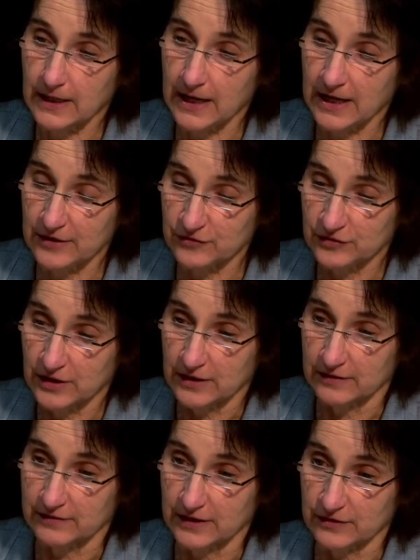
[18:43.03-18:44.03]
and
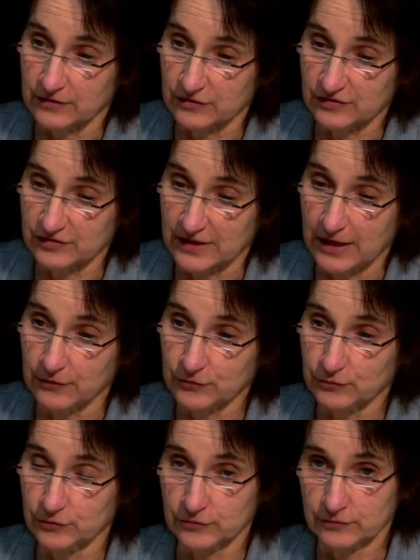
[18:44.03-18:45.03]
that the
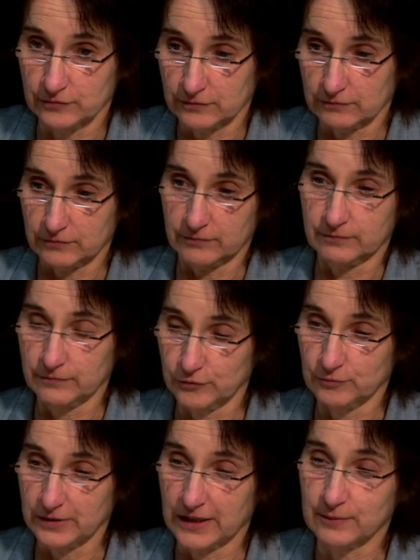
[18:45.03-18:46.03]
snout
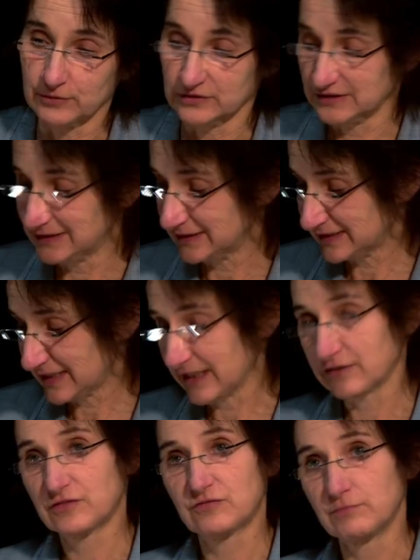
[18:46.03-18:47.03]
would be able to
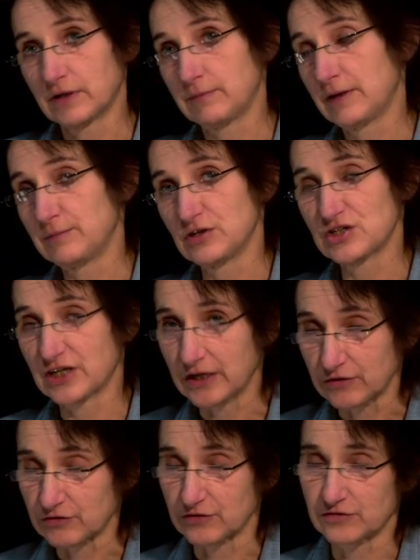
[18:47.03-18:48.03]
detect maybe
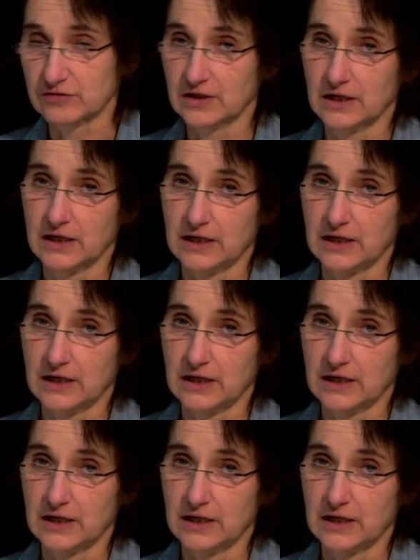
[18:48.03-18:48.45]
changes